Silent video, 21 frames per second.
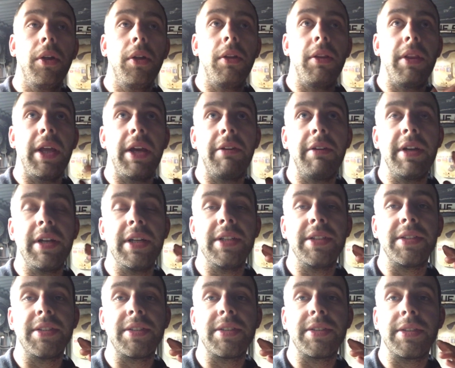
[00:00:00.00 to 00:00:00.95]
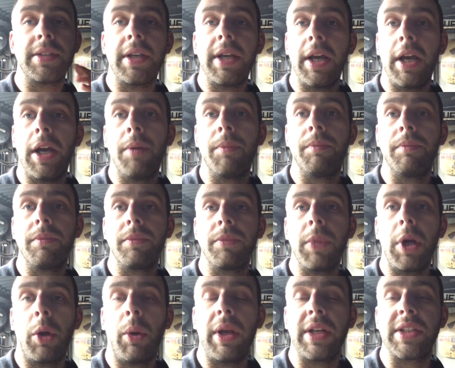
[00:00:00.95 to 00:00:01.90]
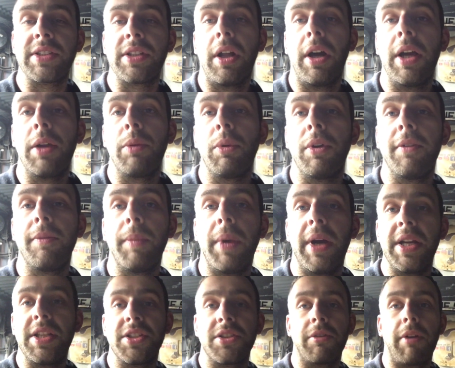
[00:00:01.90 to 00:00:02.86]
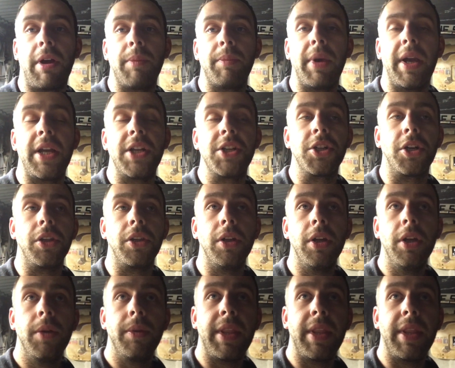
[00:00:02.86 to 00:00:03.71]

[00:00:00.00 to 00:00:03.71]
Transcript: there is a quick slide with my Instagram page on.